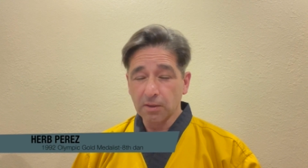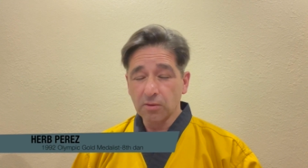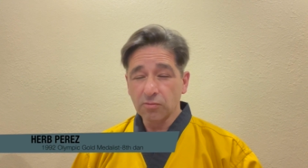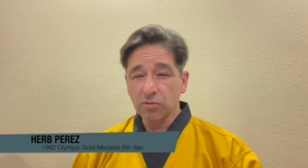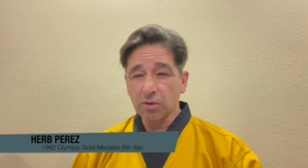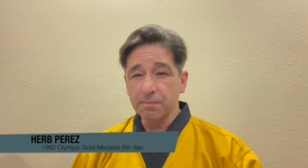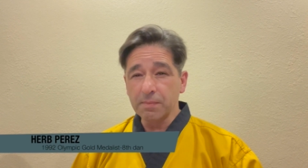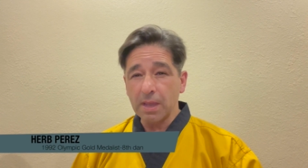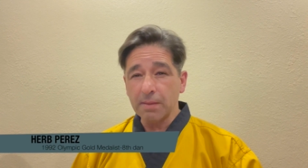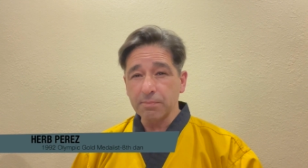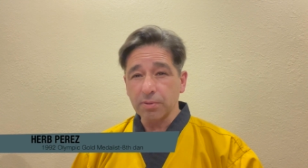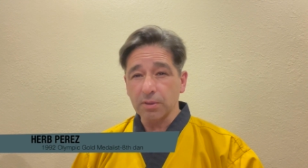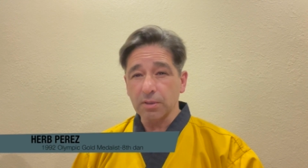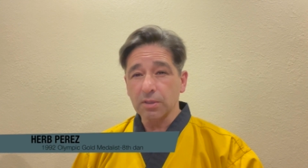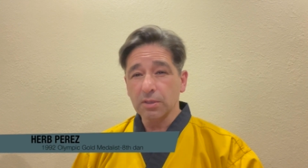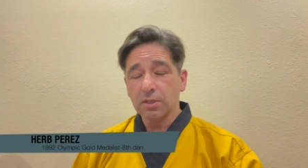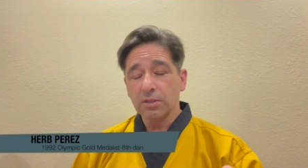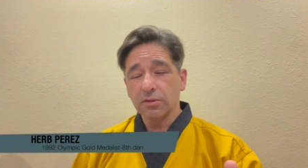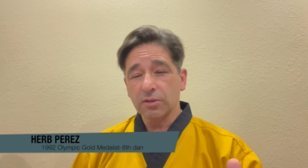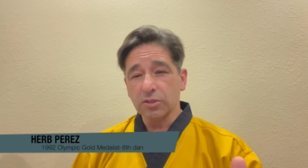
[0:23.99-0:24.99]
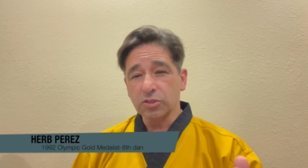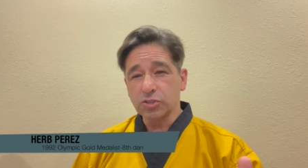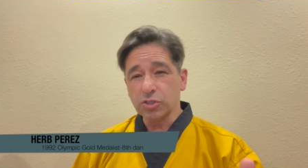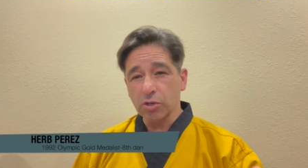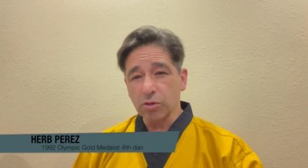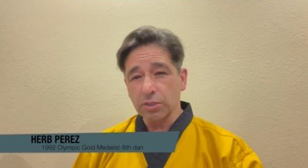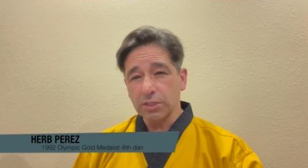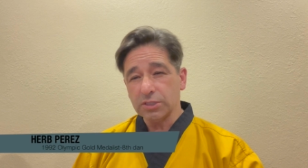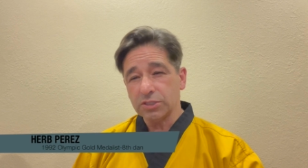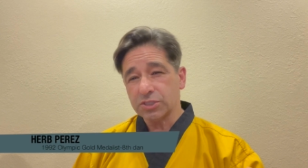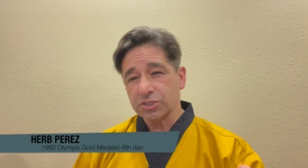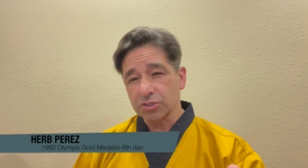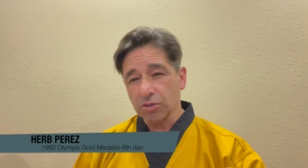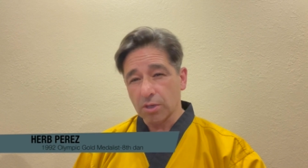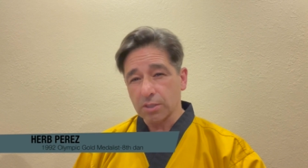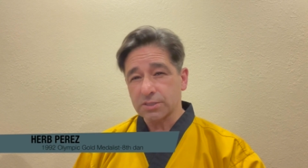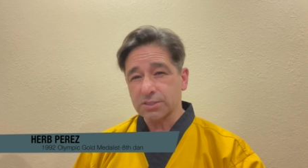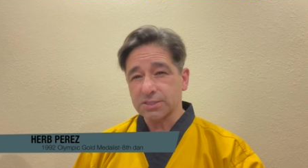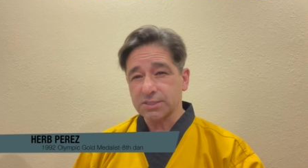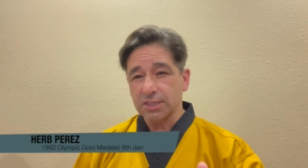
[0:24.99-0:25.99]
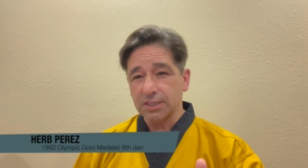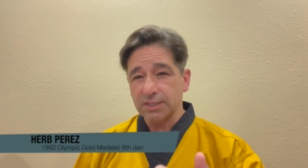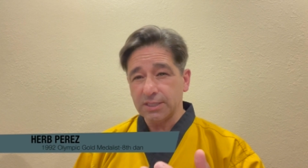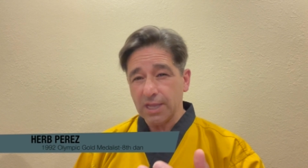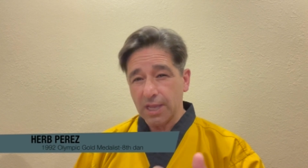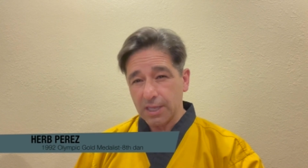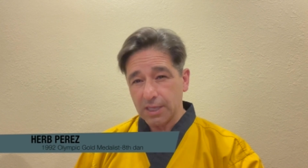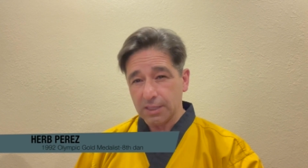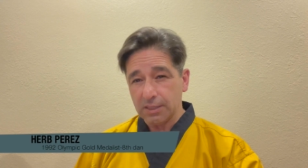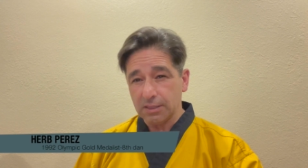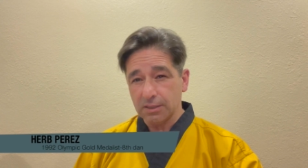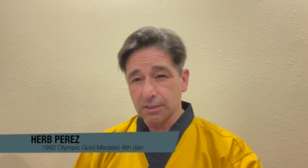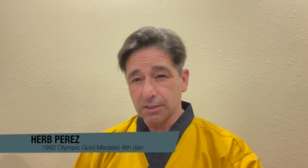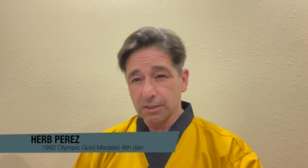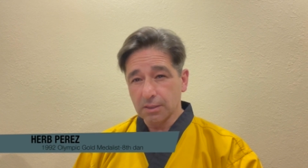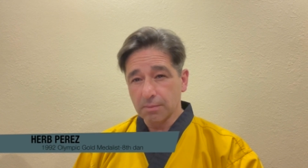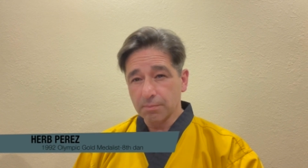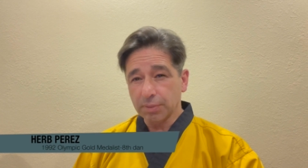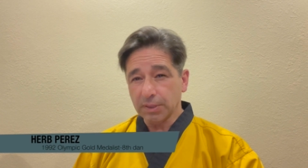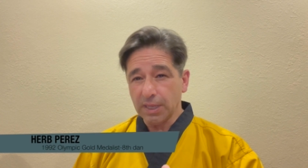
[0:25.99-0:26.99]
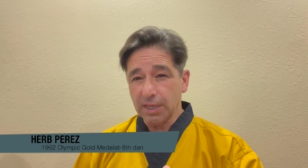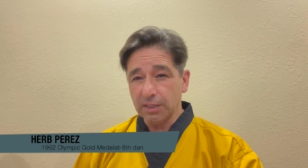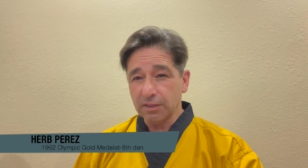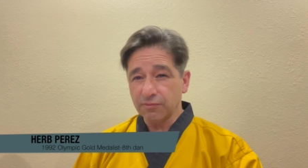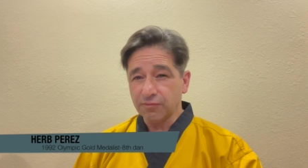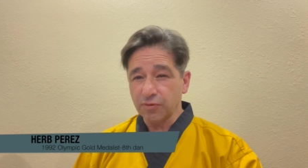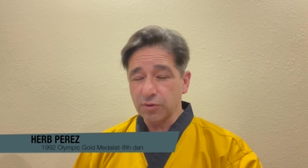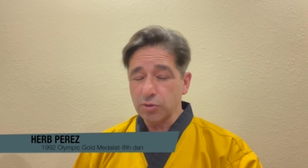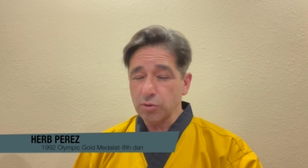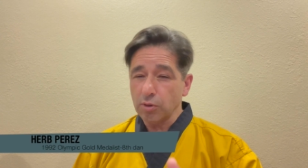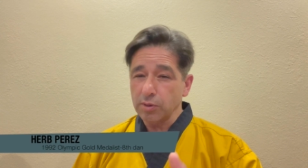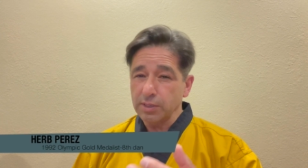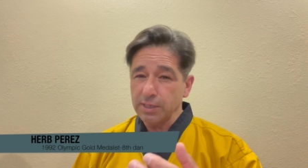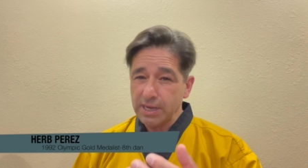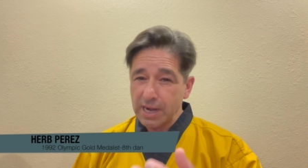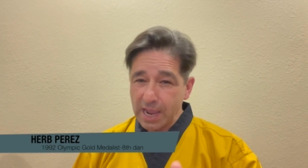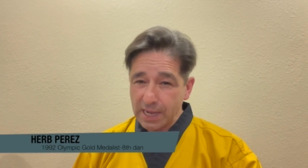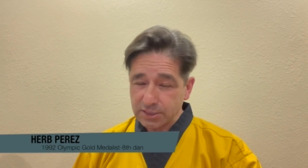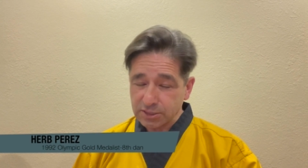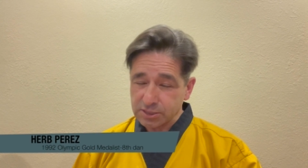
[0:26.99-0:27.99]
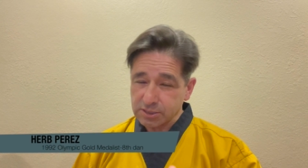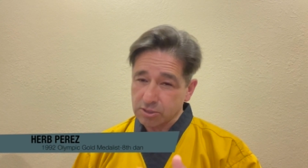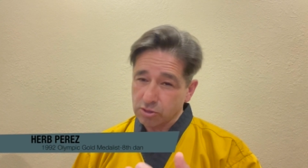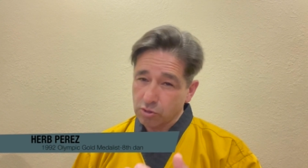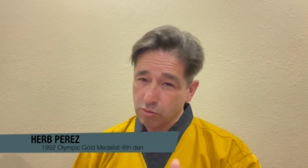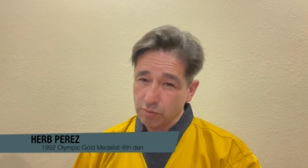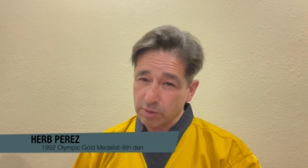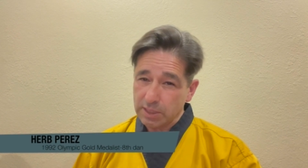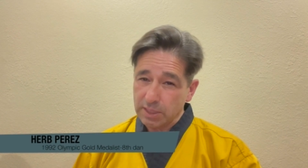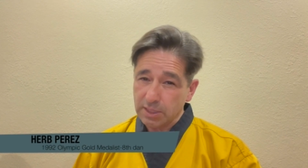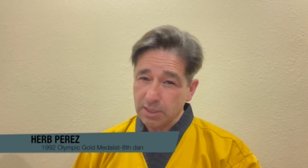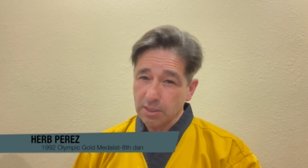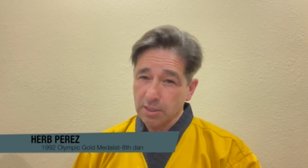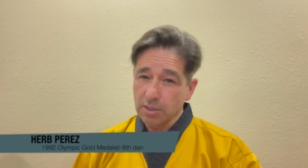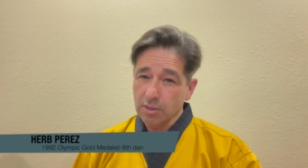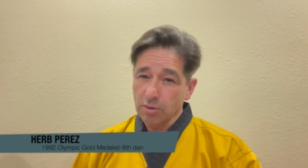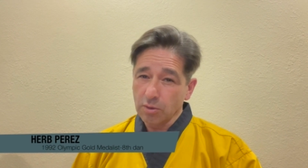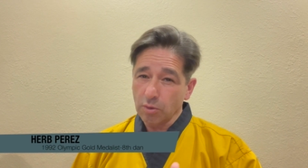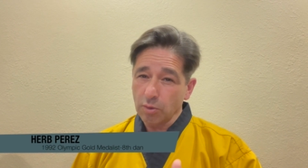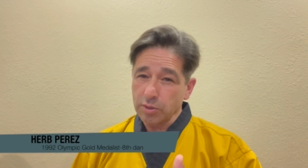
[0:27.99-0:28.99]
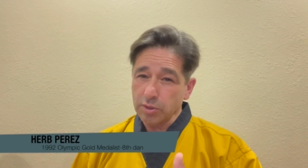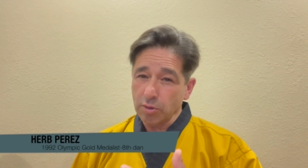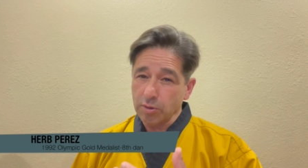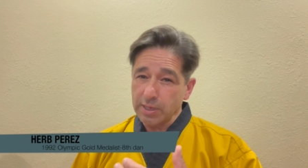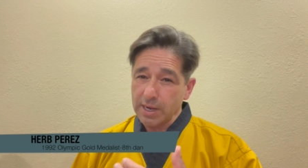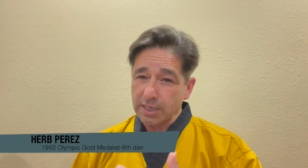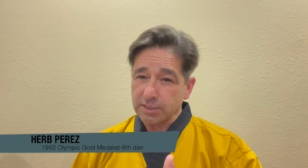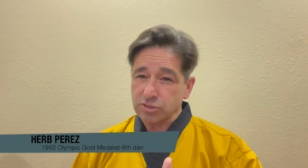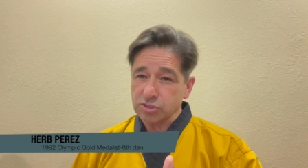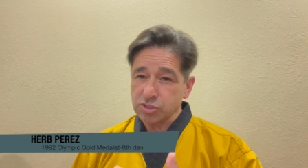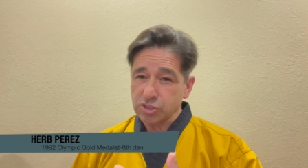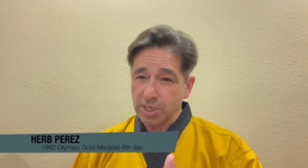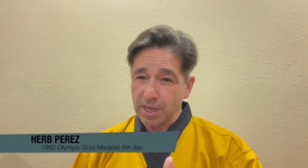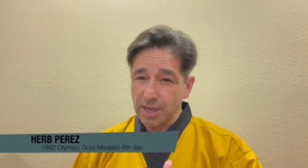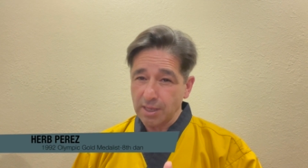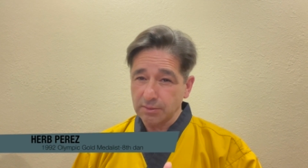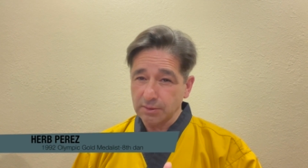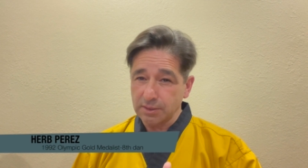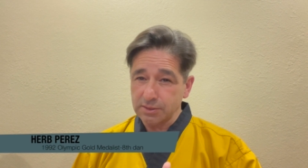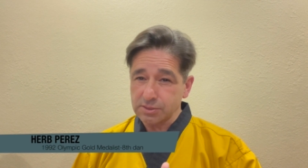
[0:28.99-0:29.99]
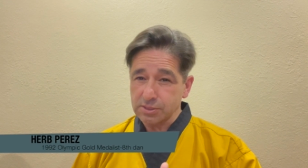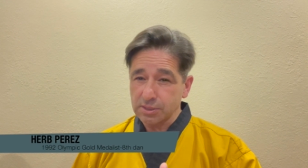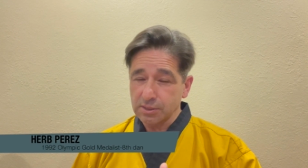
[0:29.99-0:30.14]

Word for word: Remember, the journey starts today, planning for your next degree or your next challenge.